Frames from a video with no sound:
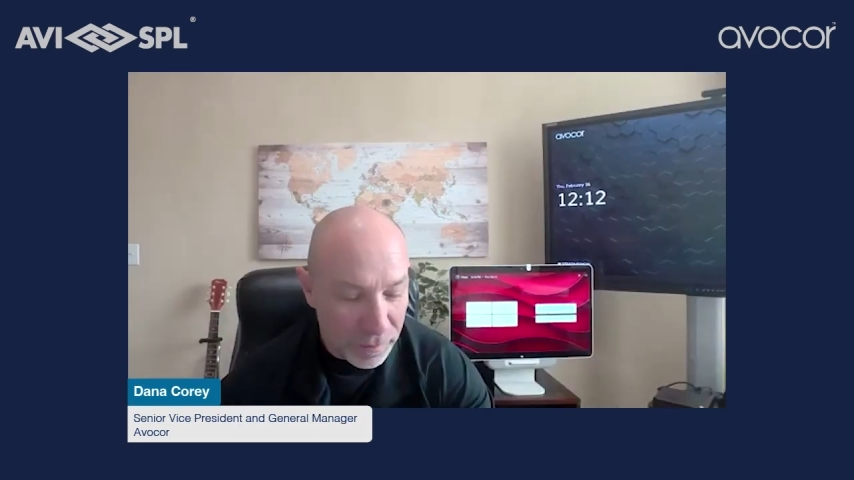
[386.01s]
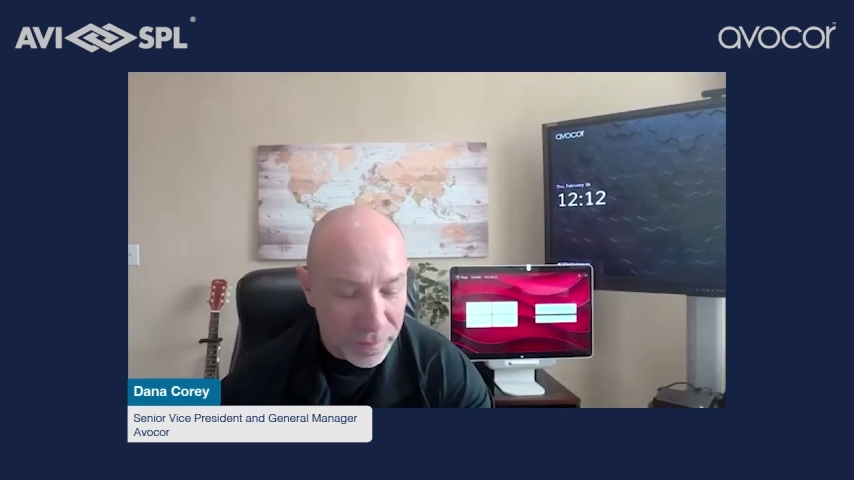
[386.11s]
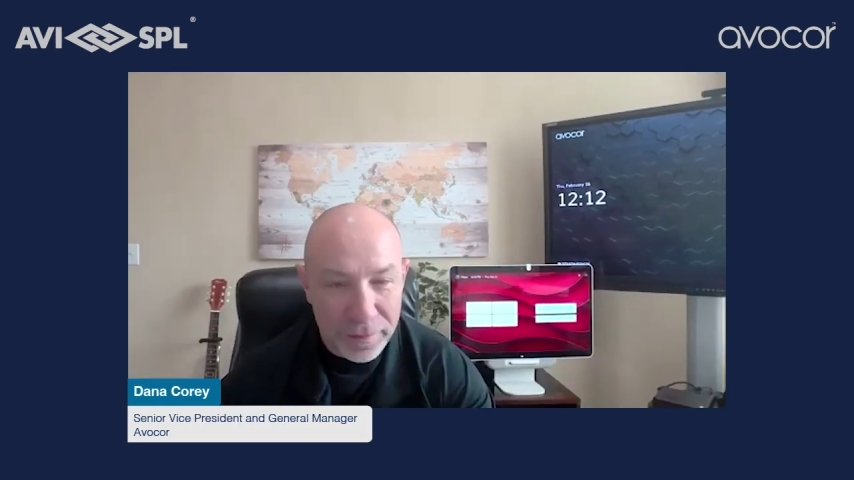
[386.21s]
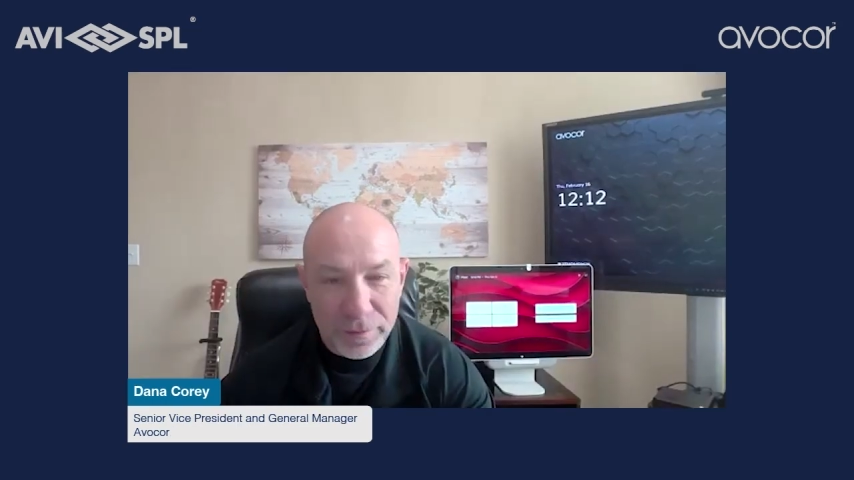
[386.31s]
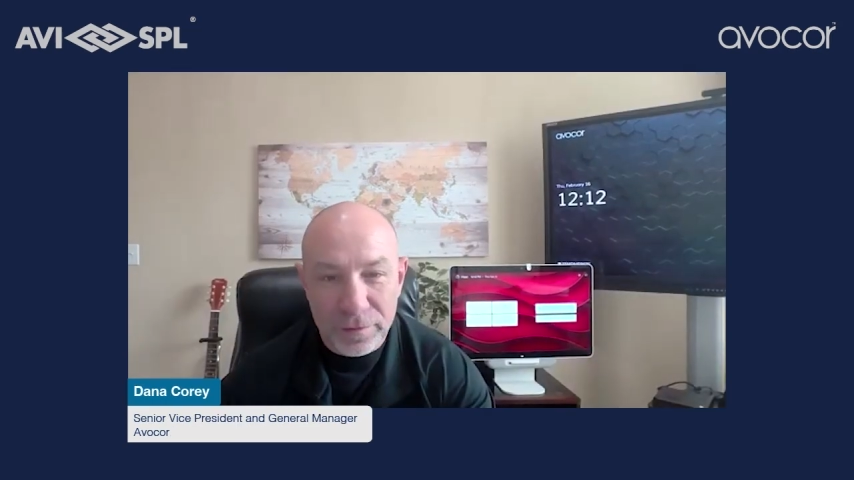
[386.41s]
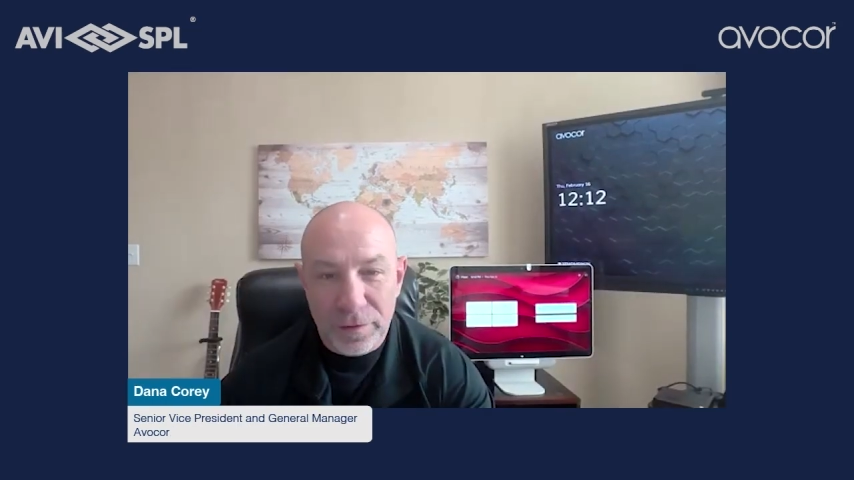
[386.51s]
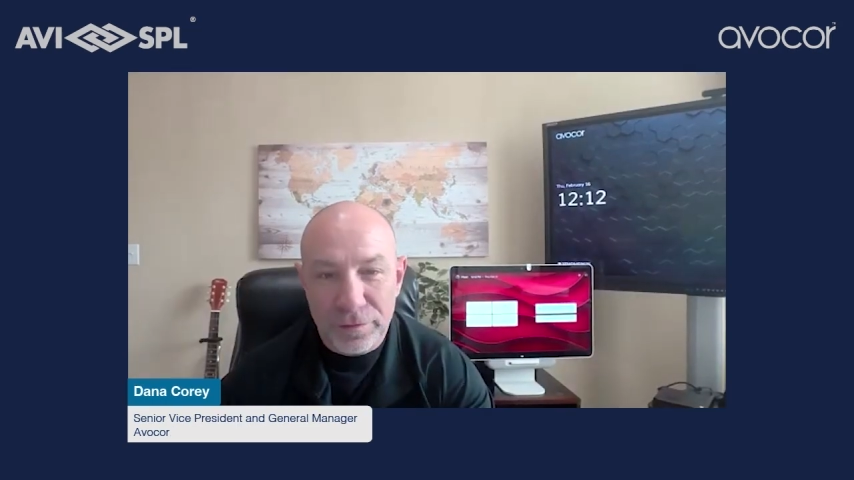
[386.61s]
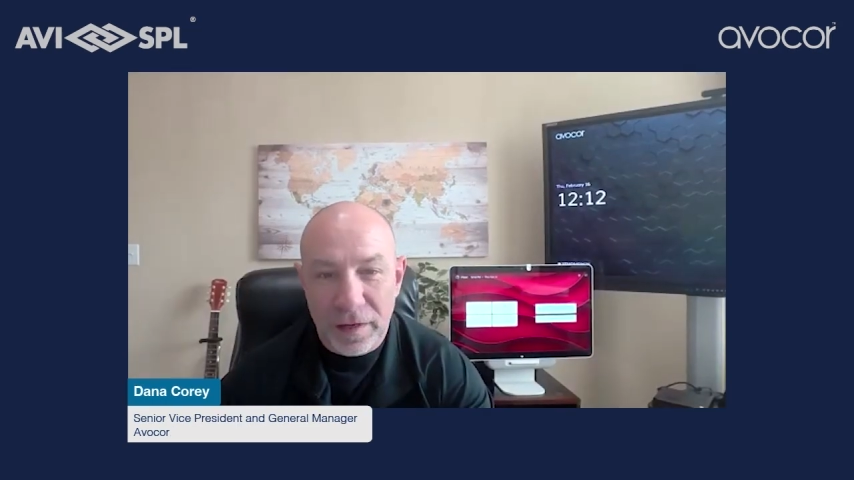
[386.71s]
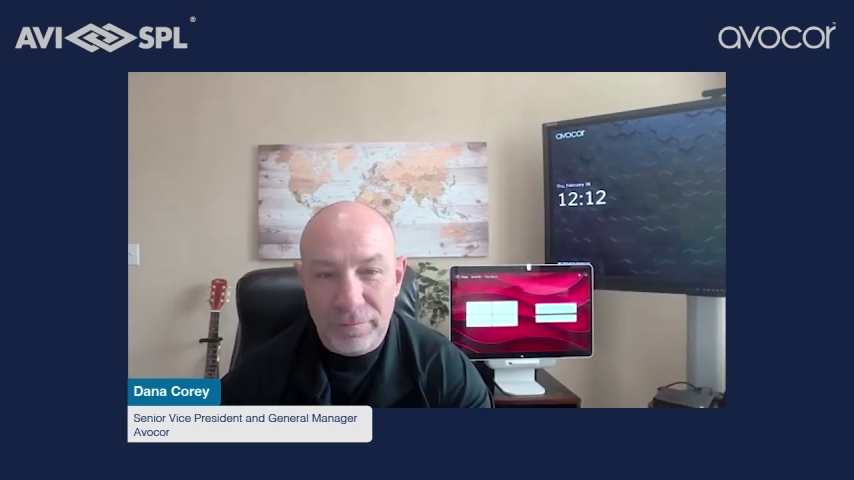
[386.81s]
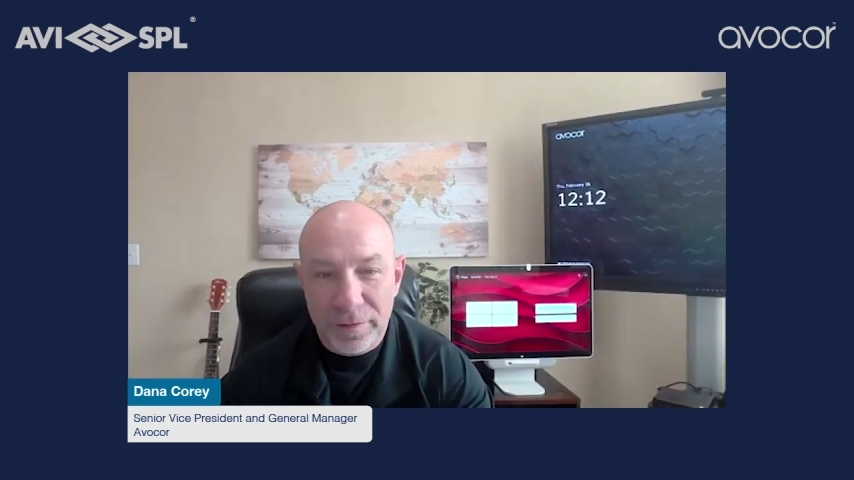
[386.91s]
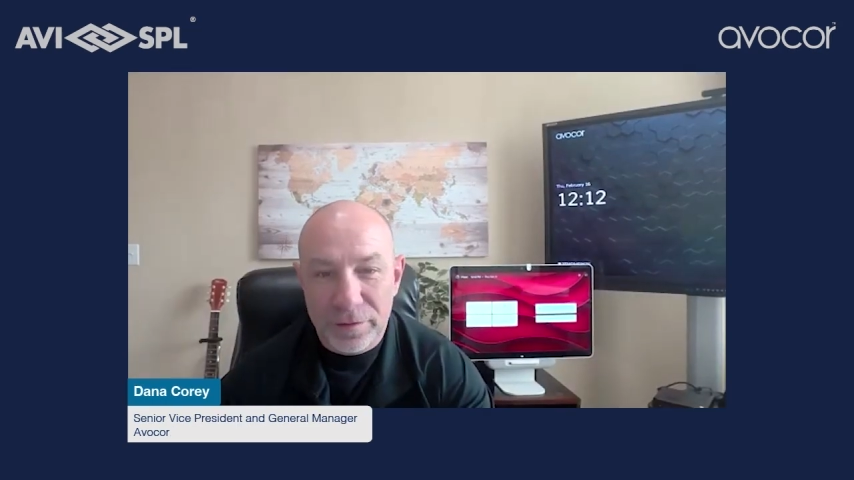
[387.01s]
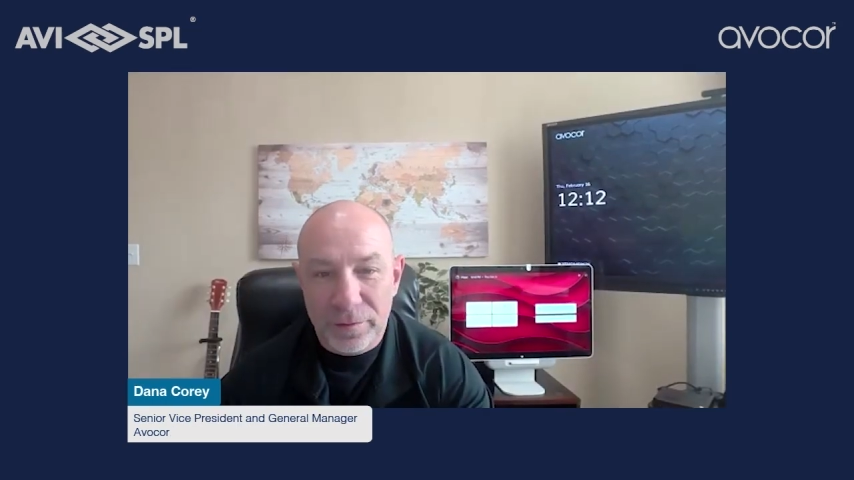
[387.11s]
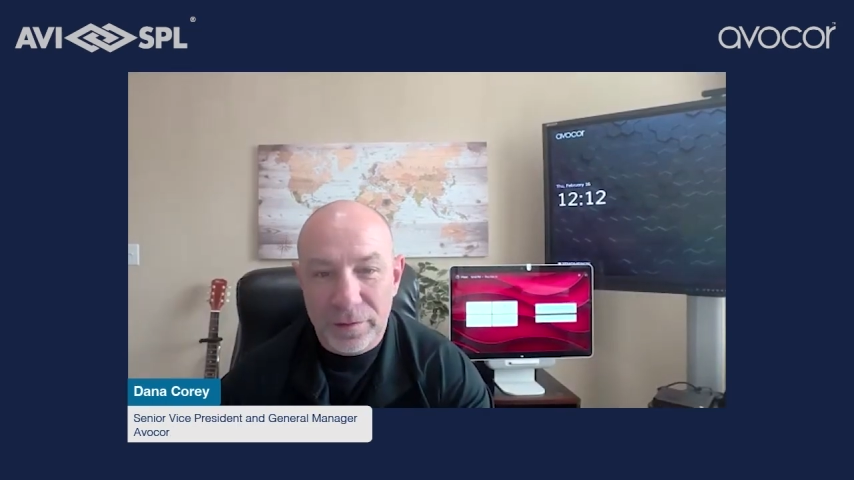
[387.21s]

Thank you so much for having me as well,